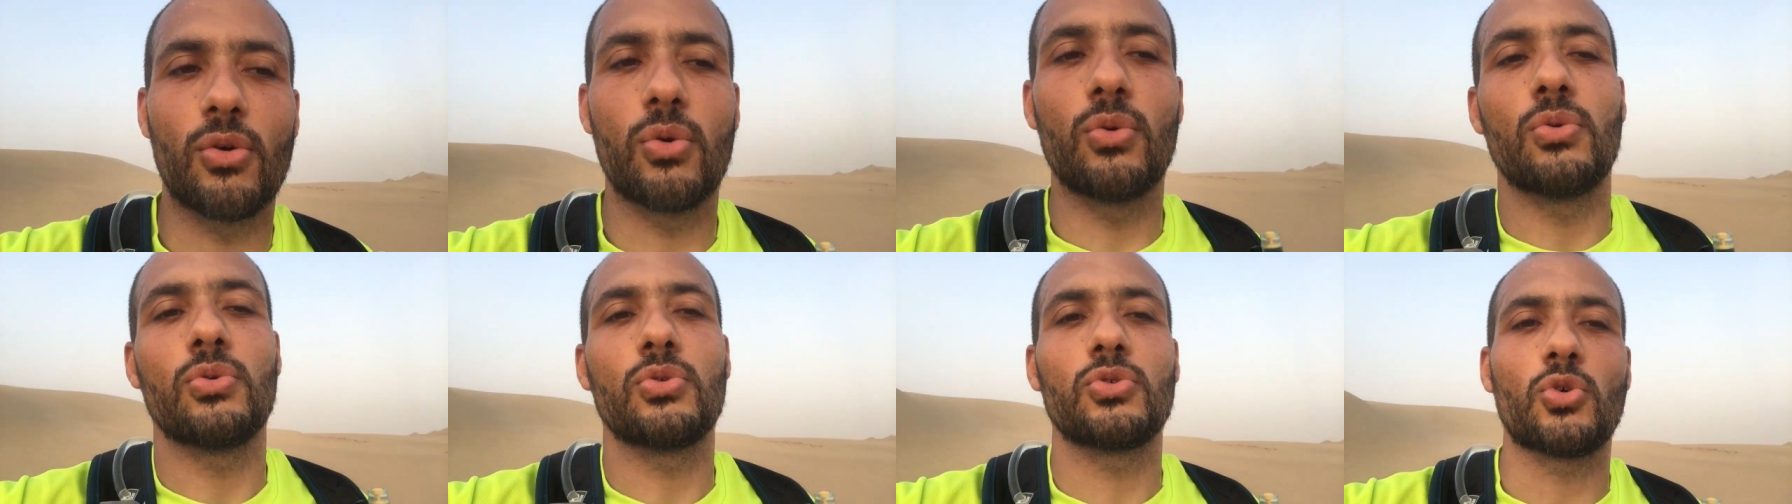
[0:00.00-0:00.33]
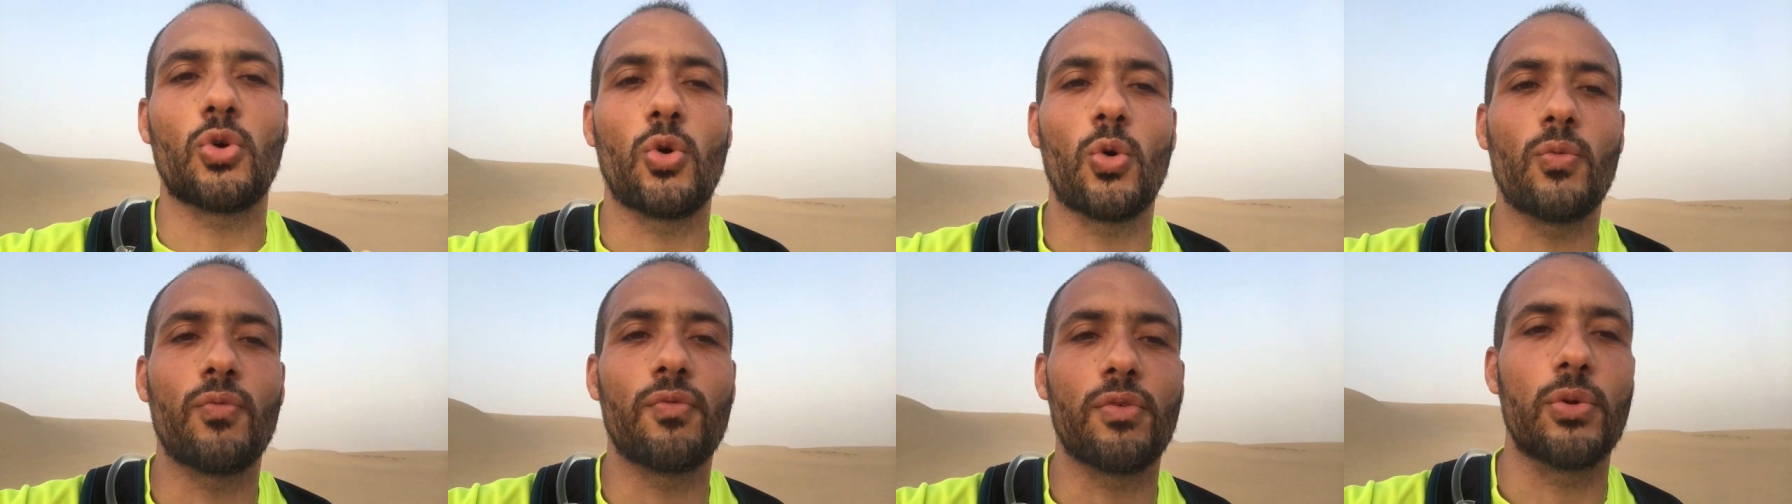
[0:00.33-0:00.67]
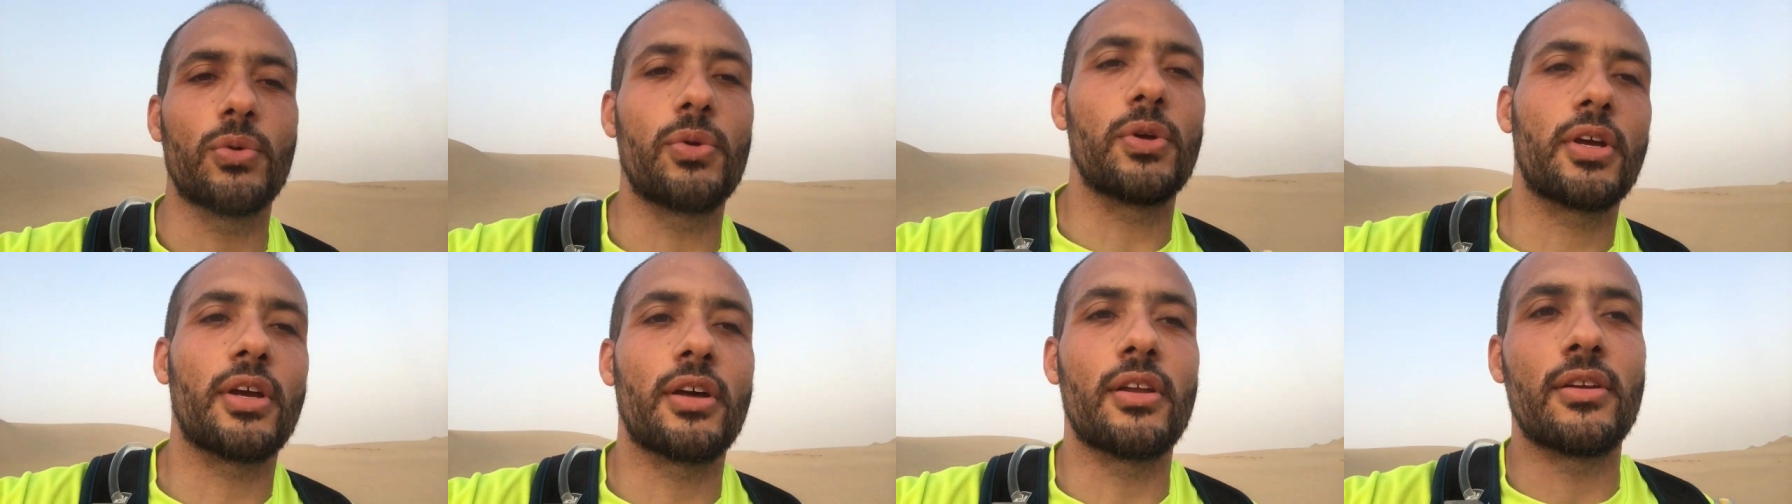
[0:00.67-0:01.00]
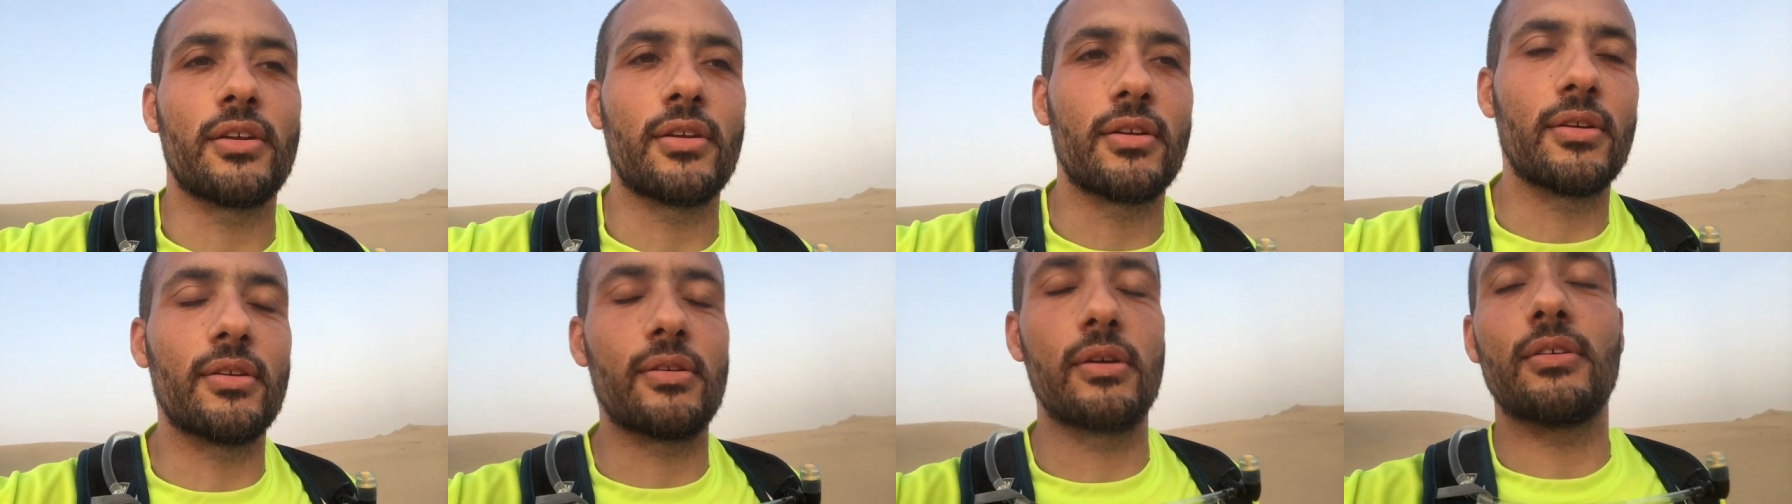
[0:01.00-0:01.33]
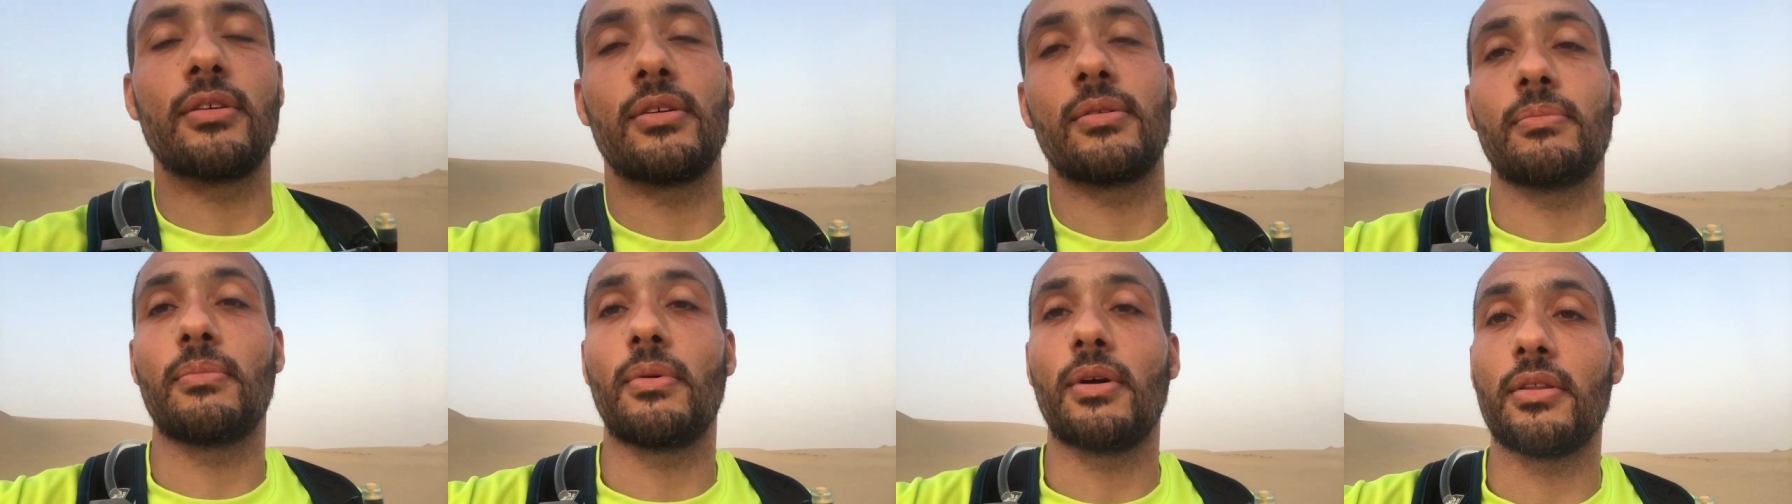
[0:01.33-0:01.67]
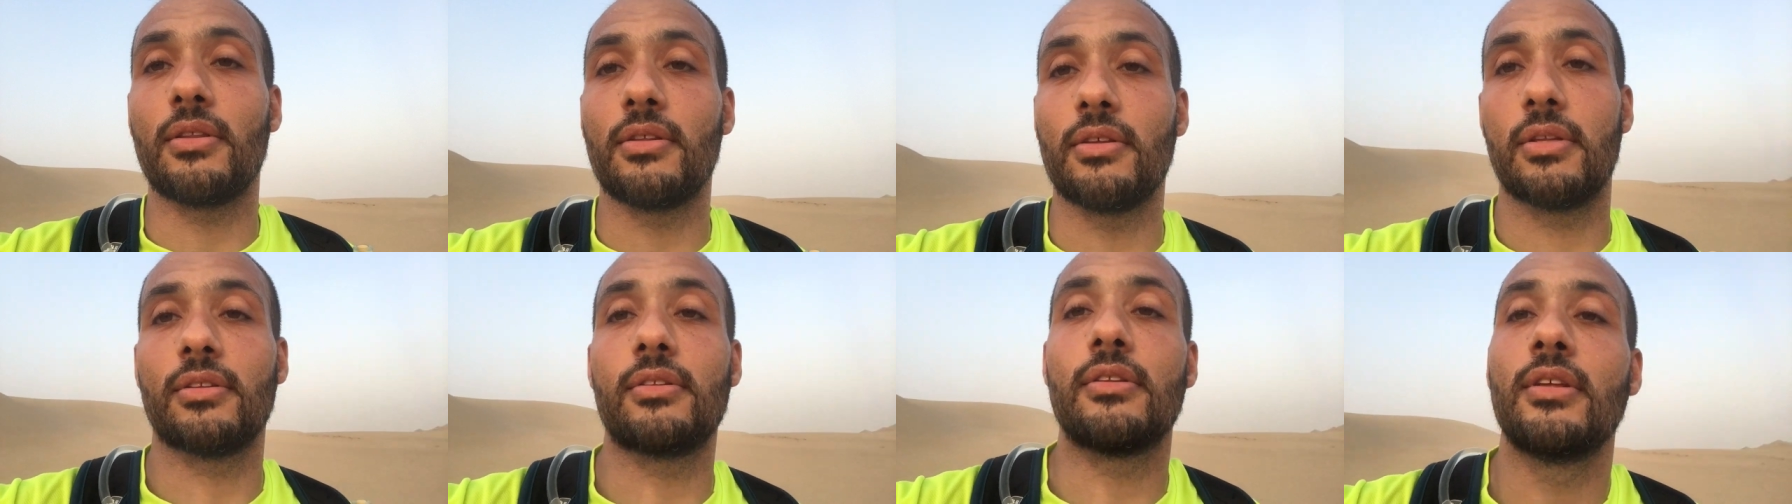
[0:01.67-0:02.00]
So hopefully we can, by,
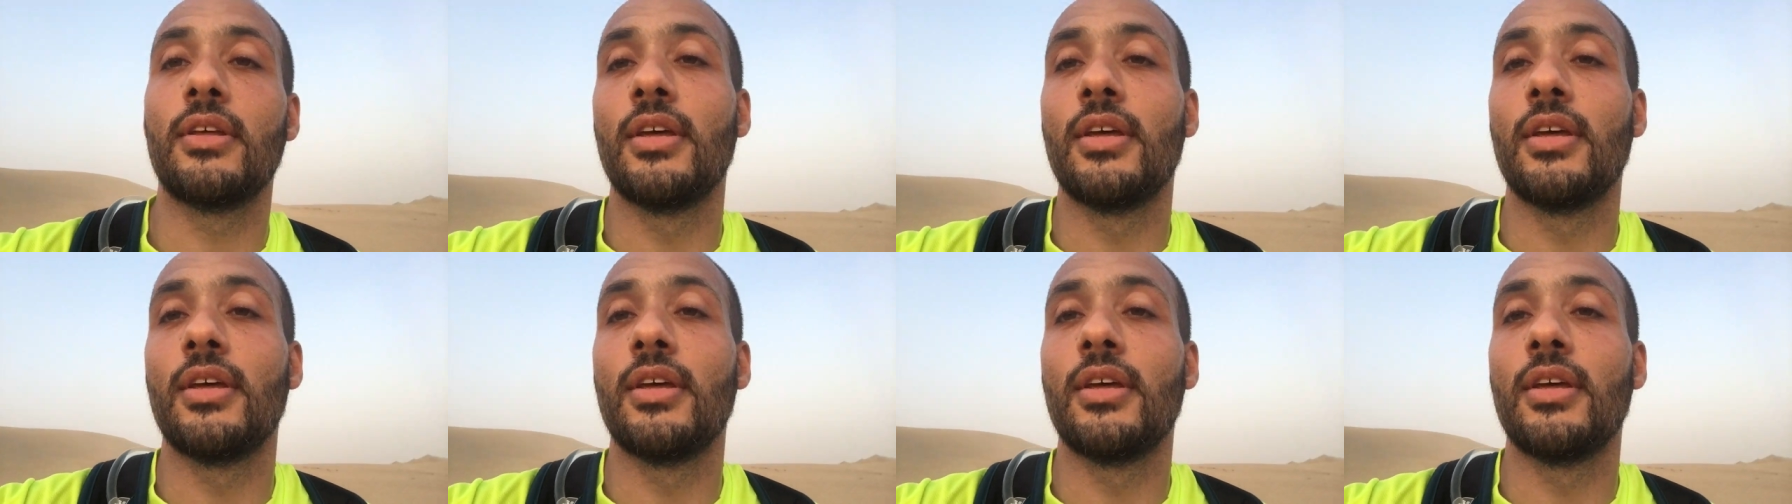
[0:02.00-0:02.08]
the,